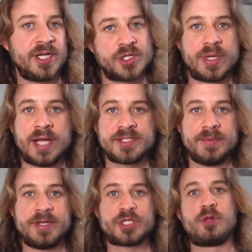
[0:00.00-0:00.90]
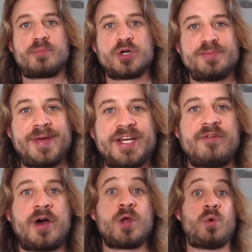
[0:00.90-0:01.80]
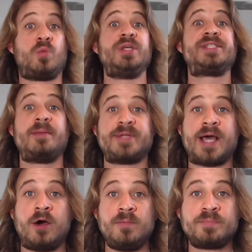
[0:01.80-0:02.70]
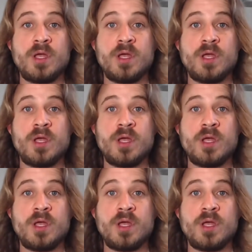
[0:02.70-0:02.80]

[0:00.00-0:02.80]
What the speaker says: So we got some additional perspective on it when we stepped out.